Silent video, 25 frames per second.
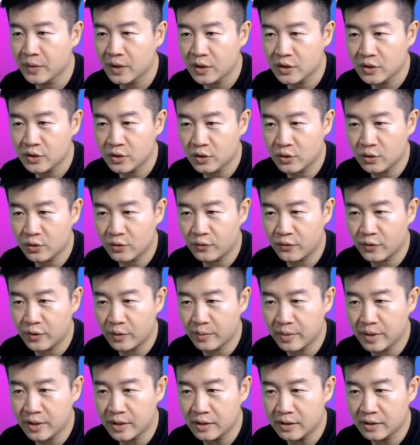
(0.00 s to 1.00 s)
So from
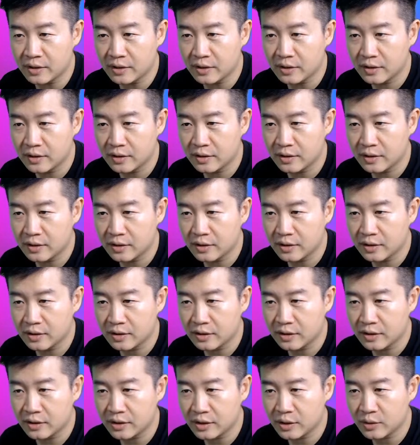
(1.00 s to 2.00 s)
here,
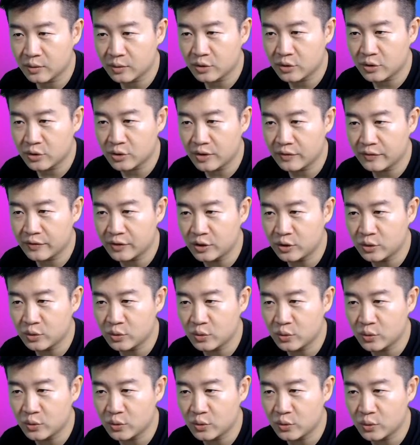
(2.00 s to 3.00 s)
you will travel
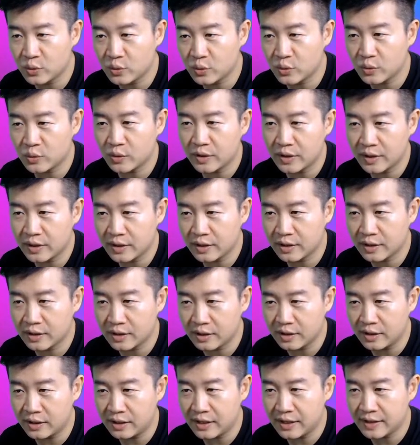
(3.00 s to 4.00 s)
to
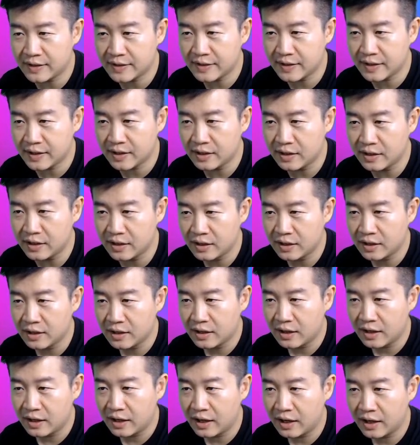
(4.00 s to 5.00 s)
here, let's say,
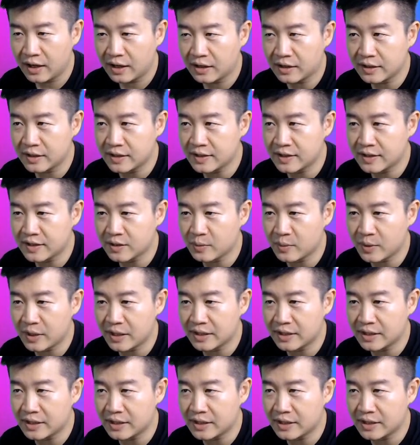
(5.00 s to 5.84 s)
and this is when